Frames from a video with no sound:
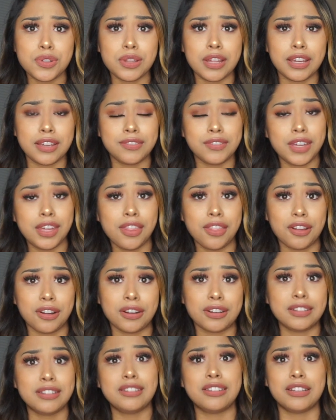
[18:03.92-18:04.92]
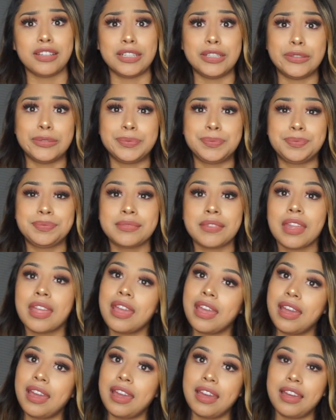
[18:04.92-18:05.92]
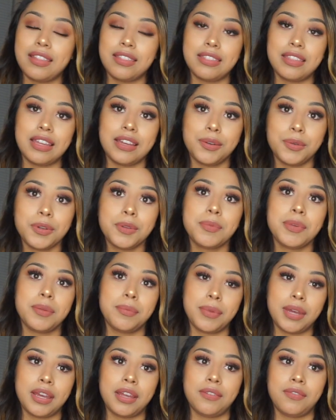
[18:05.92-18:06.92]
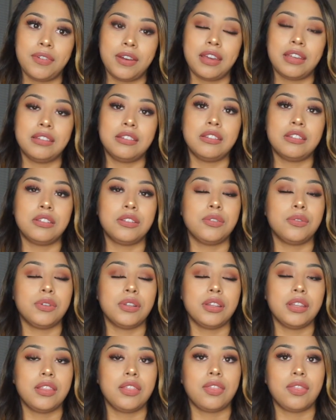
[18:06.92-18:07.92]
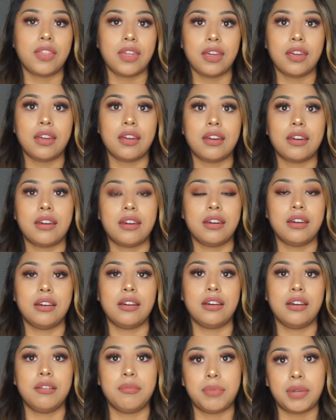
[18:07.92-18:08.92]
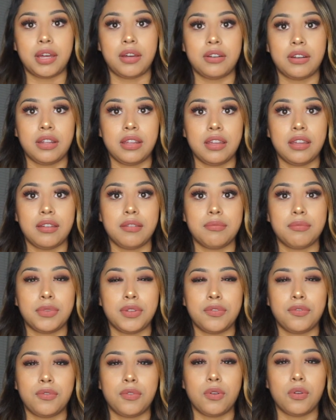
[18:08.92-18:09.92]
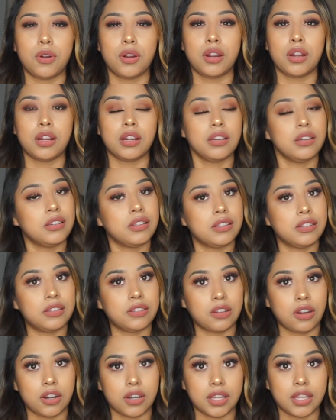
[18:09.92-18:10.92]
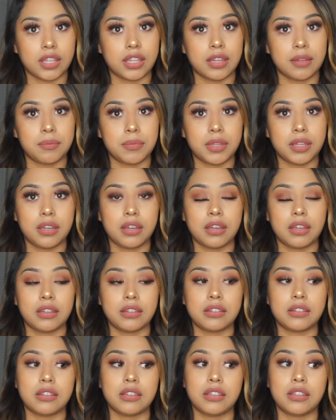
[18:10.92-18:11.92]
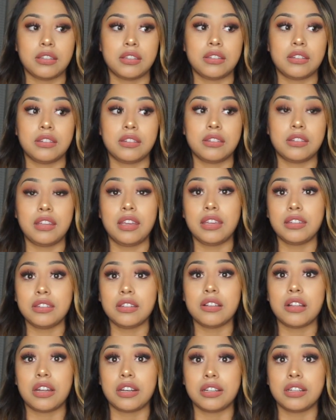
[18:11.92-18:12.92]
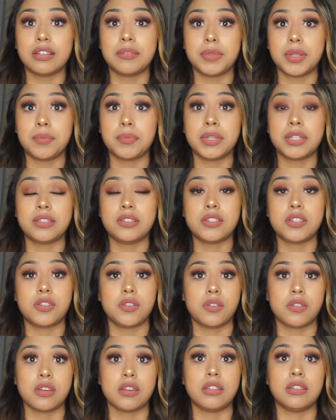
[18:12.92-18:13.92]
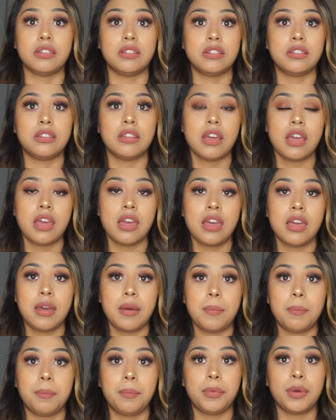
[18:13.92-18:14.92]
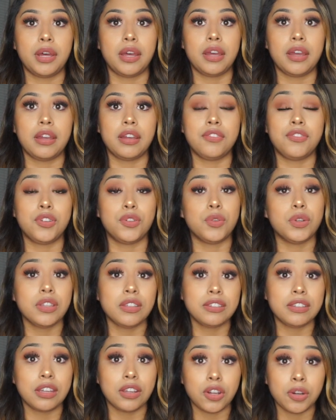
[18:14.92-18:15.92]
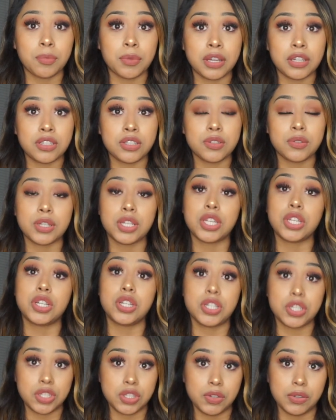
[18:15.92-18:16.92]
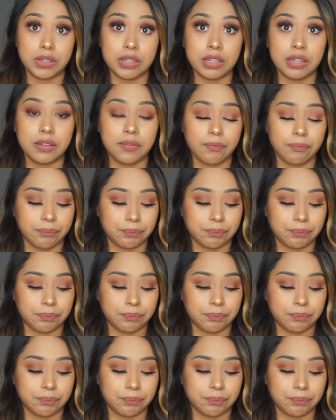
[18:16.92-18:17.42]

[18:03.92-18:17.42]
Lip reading: life either, so that would be my advice, is to really think about it before starting it, because it's takes a lot of commitment to do this, but if you really set your mind to it, you could do it.